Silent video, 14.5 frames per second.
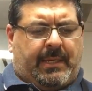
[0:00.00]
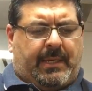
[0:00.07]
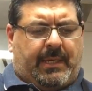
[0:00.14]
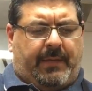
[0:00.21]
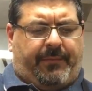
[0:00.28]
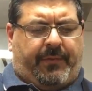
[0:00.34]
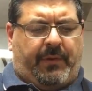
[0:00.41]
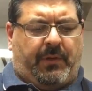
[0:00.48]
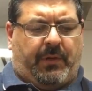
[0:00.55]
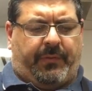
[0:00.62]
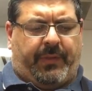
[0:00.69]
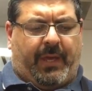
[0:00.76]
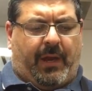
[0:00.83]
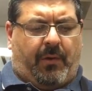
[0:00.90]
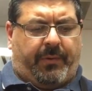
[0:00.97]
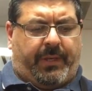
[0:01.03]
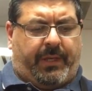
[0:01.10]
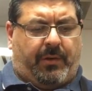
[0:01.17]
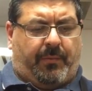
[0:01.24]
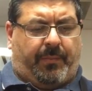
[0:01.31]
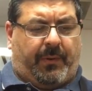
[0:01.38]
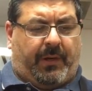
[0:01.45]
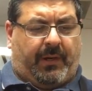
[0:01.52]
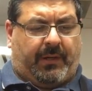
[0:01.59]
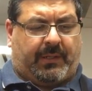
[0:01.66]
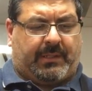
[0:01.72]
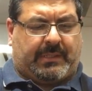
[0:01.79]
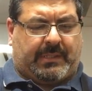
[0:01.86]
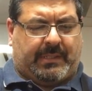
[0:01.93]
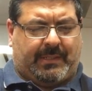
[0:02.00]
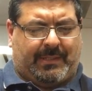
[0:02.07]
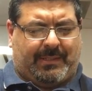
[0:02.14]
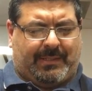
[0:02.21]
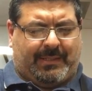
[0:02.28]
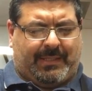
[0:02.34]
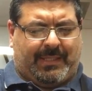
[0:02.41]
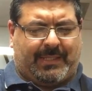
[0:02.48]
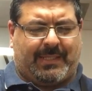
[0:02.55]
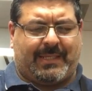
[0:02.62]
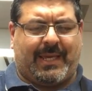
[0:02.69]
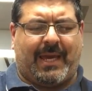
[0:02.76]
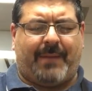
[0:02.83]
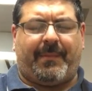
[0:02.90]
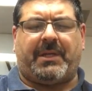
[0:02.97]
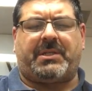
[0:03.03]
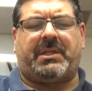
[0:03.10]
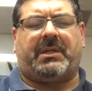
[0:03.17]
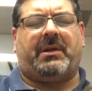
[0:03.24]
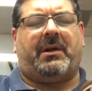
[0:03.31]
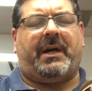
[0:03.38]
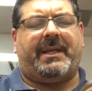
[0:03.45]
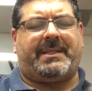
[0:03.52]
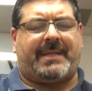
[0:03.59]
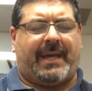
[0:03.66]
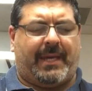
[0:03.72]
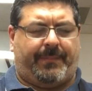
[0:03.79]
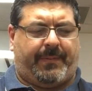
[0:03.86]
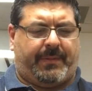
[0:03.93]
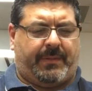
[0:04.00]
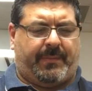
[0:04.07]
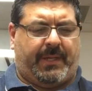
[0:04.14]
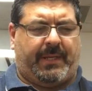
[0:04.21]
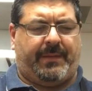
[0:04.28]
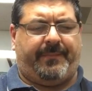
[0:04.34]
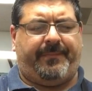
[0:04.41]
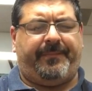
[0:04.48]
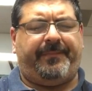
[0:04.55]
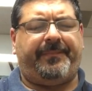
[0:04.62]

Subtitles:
if you look, the old heel blocks, this is how much the guy tapered them in.